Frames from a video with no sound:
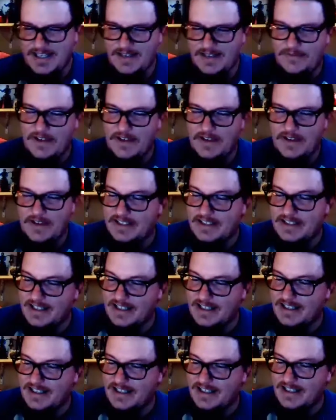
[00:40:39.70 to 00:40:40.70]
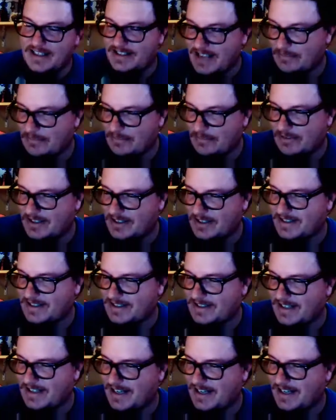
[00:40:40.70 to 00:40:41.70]
if you haven't seen this, you need to stop listening
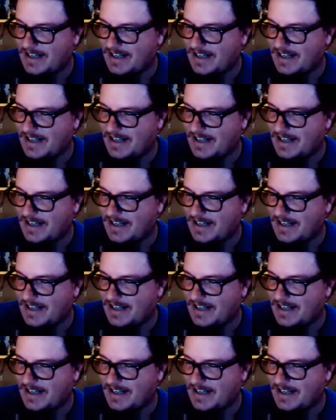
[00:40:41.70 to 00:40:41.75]
now.